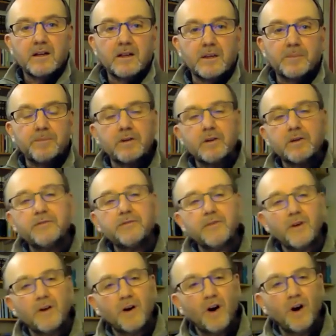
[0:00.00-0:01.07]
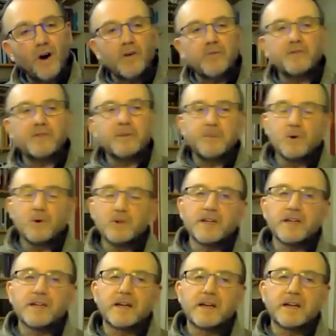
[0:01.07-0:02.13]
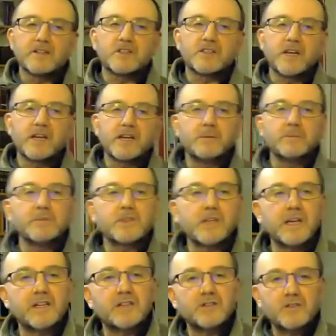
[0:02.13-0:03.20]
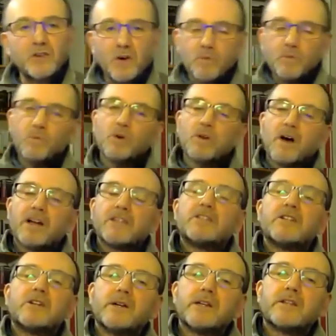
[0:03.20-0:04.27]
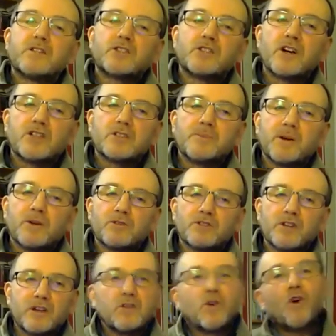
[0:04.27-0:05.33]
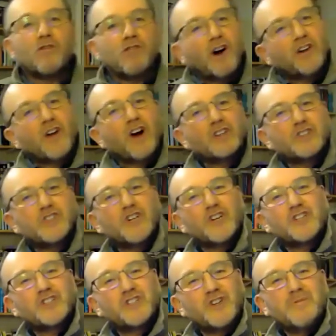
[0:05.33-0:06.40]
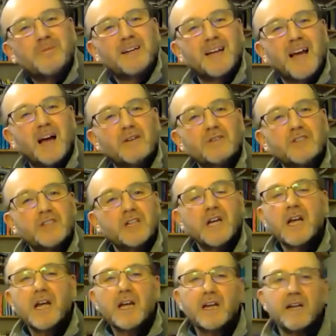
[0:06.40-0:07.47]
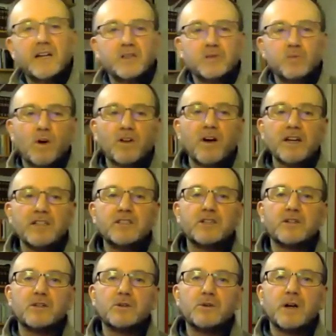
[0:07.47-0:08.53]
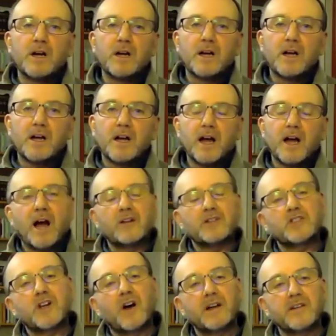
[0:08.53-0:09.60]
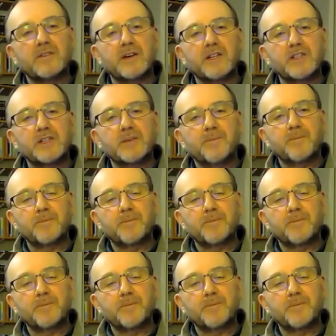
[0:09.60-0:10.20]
The proof of the pudding, it seems, is not what I do in the church building or on our church Zoom account. It's what I do outside of it.